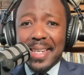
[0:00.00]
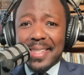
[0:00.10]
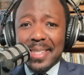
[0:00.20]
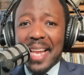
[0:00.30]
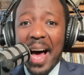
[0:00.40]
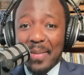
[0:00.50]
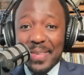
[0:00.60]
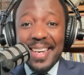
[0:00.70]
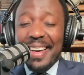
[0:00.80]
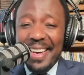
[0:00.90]
and love.
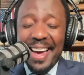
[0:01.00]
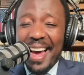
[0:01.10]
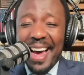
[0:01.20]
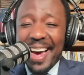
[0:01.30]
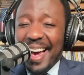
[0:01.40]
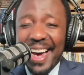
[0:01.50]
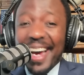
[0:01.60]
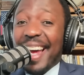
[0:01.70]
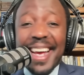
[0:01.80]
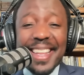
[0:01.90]

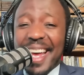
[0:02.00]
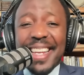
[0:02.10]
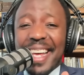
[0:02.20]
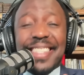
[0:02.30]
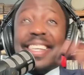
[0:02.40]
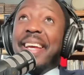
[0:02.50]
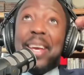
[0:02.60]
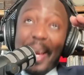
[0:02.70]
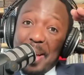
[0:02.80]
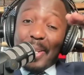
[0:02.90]
That's
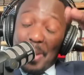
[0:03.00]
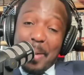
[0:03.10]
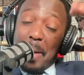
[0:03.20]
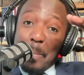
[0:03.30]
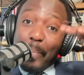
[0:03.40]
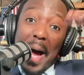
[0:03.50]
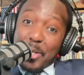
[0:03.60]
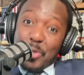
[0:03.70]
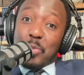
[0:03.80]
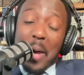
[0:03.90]
a bar
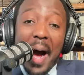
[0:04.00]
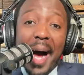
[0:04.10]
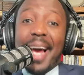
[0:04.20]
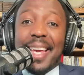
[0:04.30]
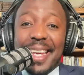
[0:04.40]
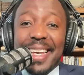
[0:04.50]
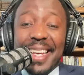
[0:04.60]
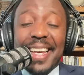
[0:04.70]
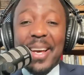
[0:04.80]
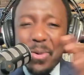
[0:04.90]
too high.
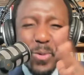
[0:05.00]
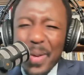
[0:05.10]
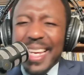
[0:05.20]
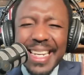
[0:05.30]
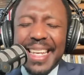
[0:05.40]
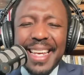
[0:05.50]
Really?